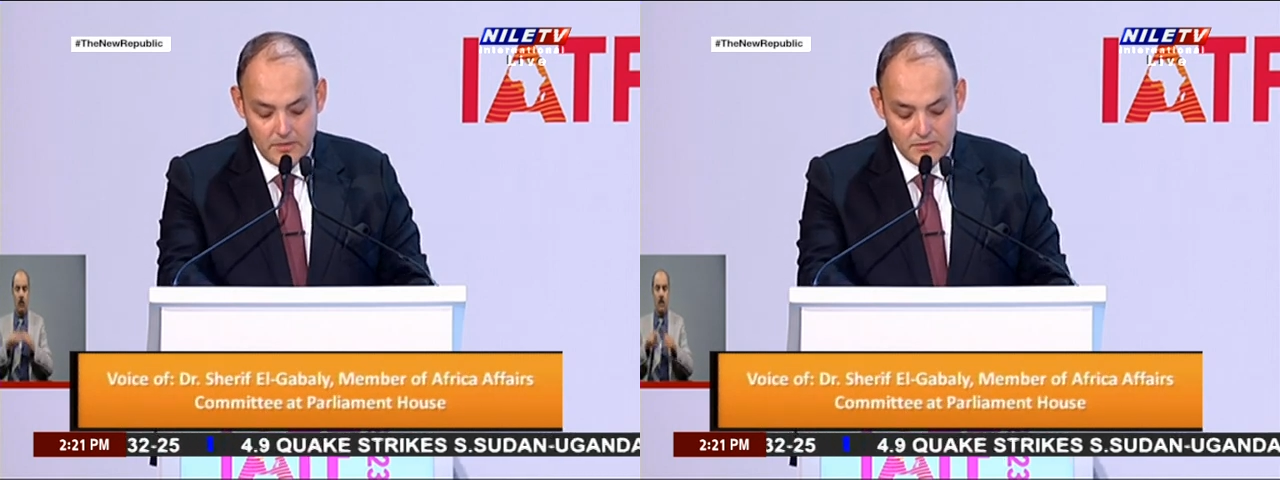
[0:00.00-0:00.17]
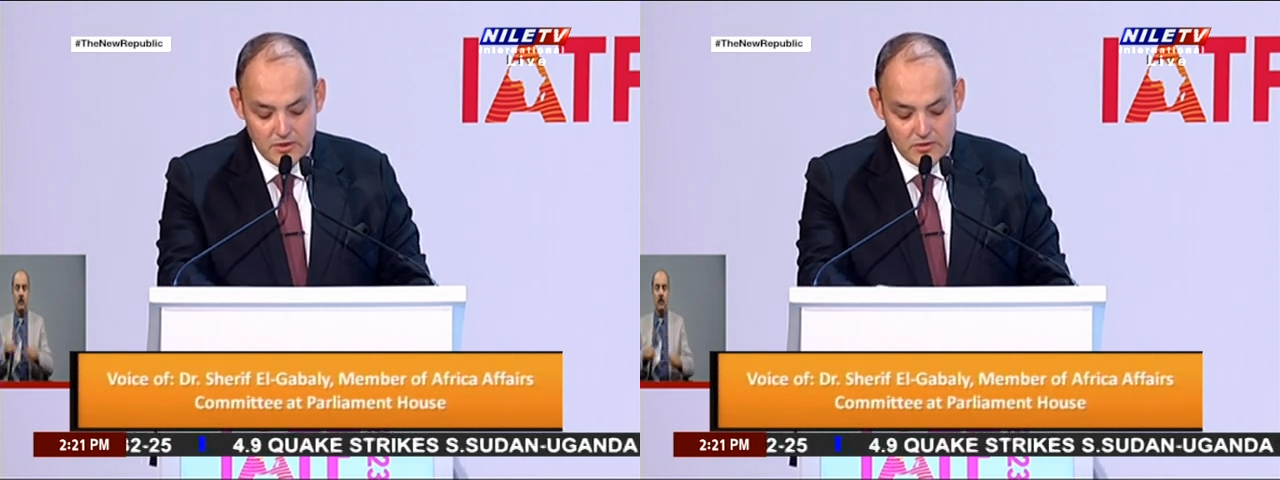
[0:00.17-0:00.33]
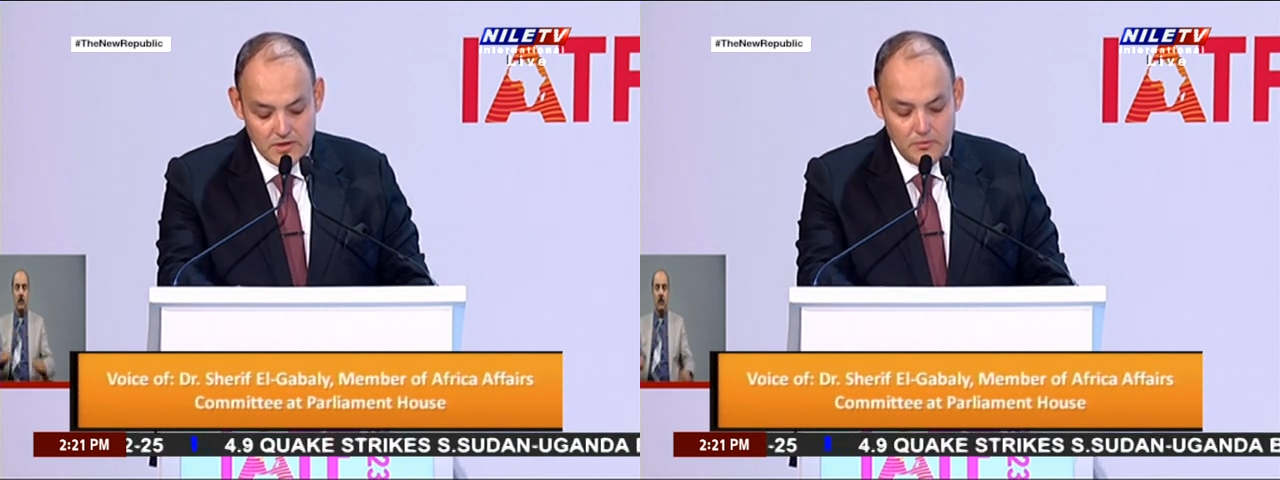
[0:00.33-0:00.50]
They
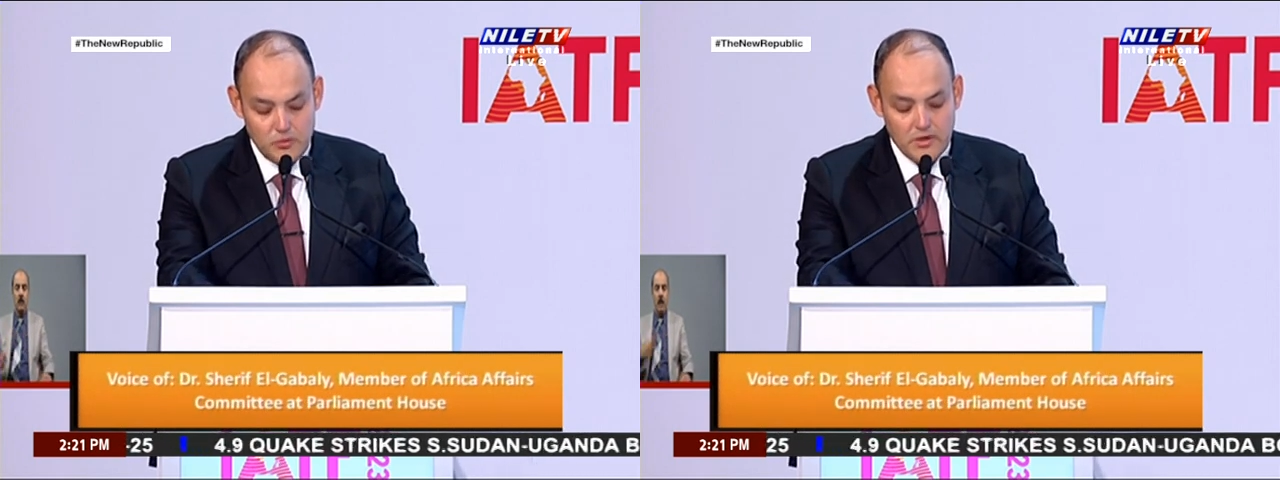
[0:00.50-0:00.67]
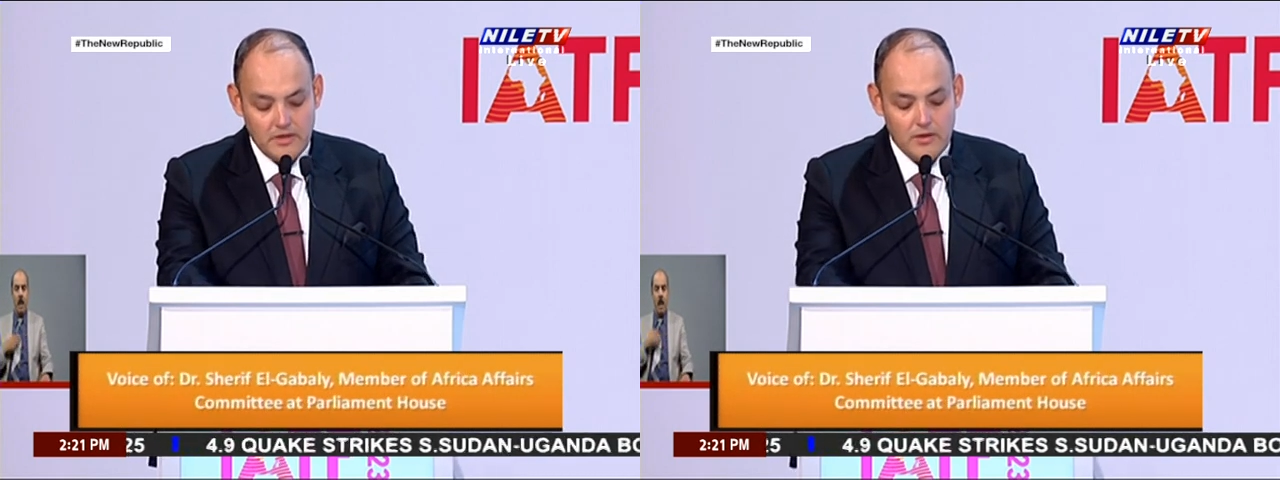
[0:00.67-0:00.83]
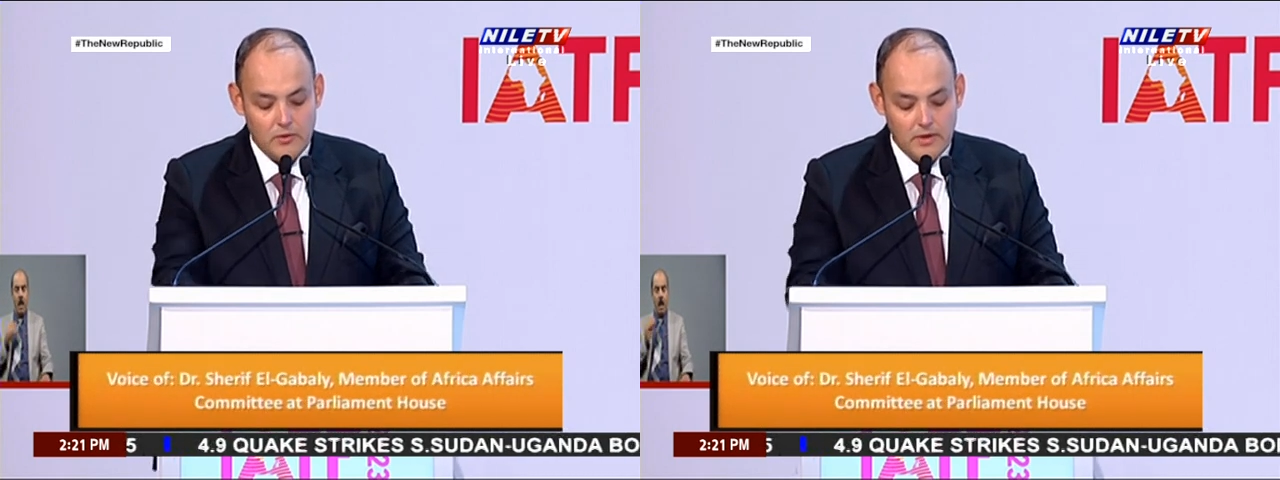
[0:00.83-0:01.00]
need to
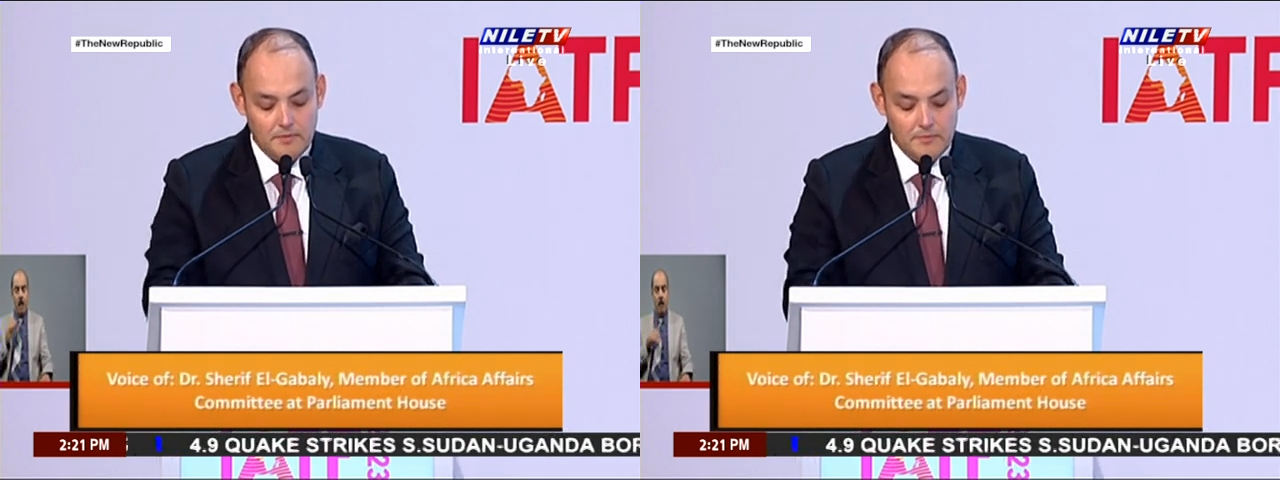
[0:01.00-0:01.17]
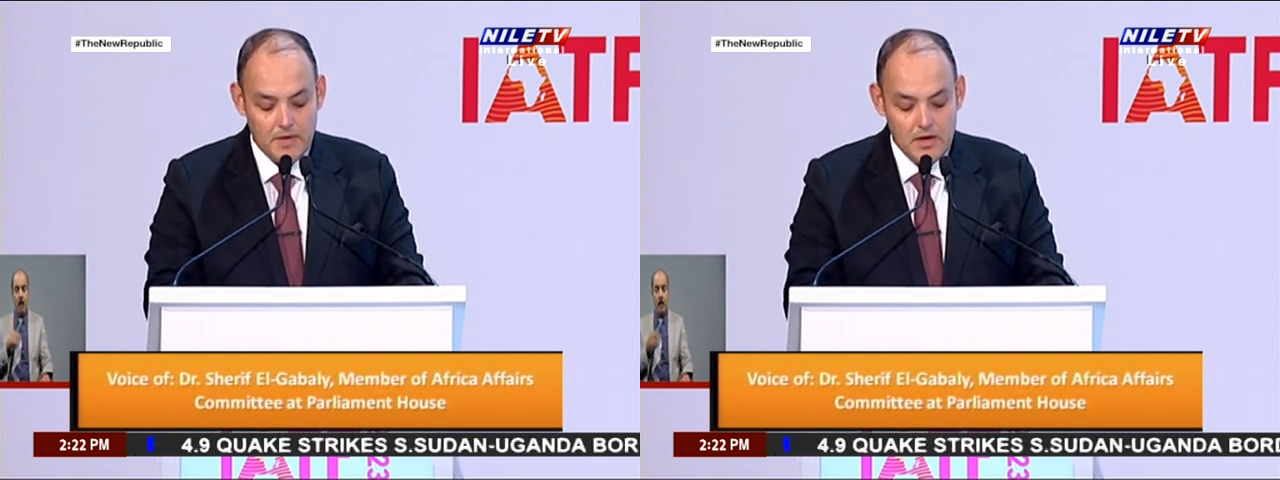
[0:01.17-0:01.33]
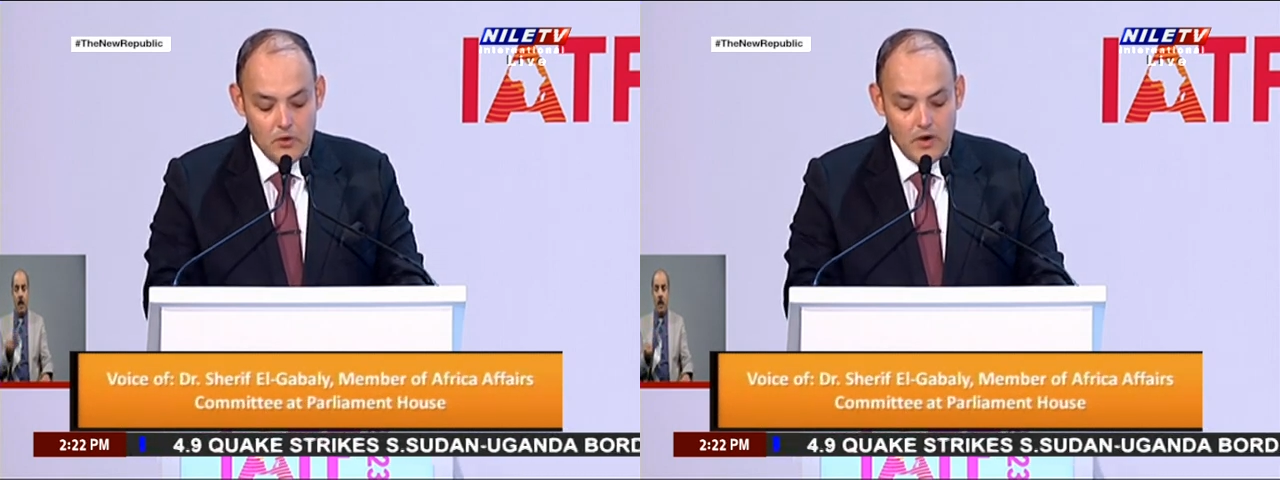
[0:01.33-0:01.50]
devise a
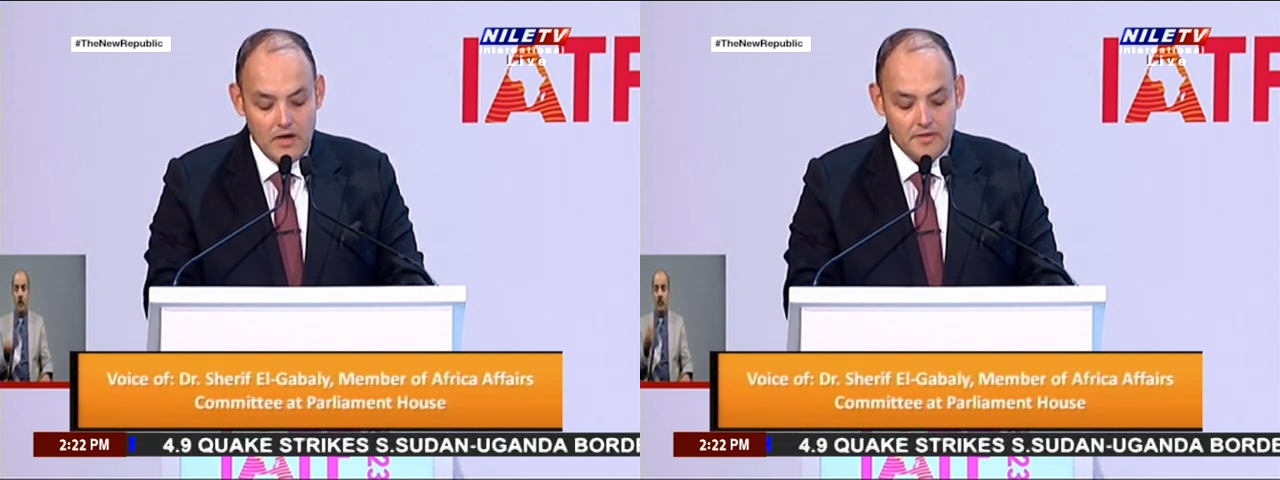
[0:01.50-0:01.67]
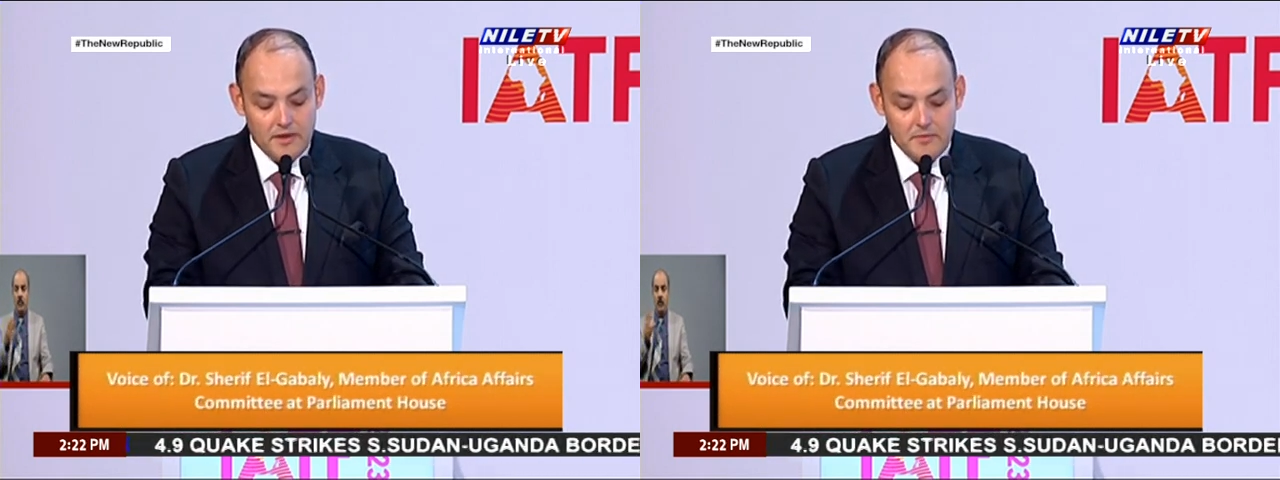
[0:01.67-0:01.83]
strategy